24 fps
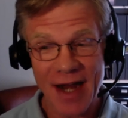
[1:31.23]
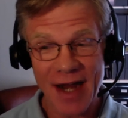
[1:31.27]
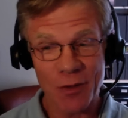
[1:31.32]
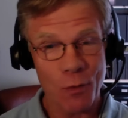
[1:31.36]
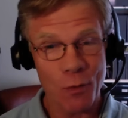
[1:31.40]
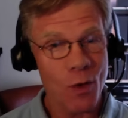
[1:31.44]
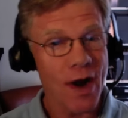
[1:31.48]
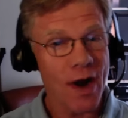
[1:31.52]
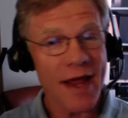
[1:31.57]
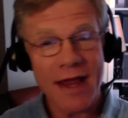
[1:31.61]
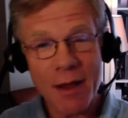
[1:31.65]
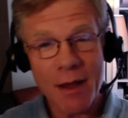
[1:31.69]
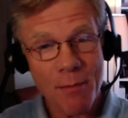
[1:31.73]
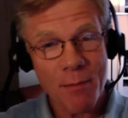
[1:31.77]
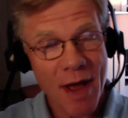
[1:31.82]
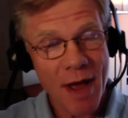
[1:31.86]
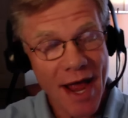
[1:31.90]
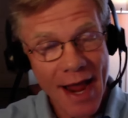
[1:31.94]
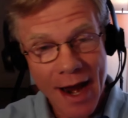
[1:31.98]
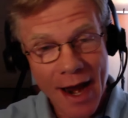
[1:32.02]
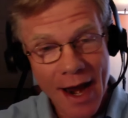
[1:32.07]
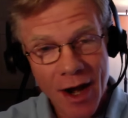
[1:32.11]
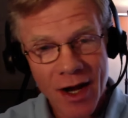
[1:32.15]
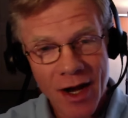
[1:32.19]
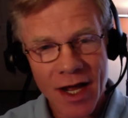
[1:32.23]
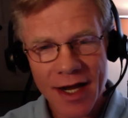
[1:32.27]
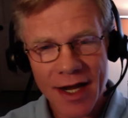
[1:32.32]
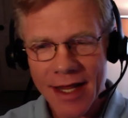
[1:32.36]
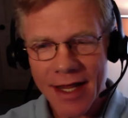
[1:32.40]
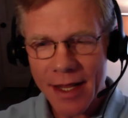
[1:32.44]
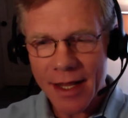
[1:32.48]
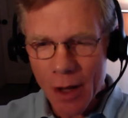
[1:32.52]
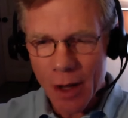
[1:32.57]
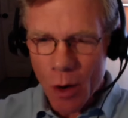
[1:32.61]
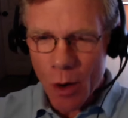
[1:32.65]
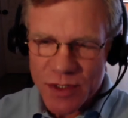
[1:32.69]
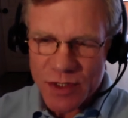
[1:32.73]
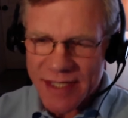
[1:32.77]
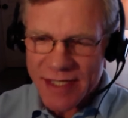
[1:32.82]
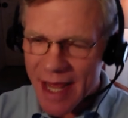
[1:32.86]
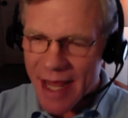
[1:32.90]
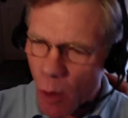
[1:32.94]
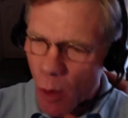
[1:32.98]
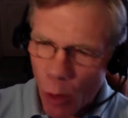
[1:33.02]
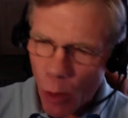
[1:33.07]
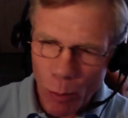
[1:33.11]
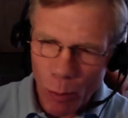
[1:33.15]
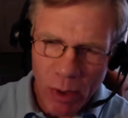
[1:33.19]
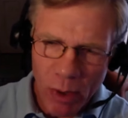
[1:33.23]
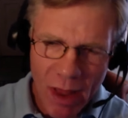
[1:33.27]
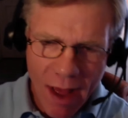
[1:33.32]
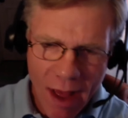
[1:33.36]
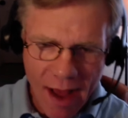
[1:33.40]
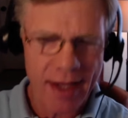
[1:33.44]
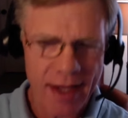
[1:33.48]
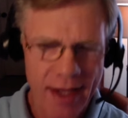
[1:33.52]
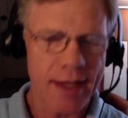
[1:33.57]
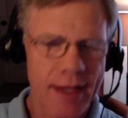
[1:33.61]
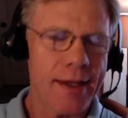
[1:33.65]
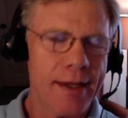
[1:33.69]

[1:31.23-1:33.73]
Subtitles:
where I get my haircut, he owns that whole block,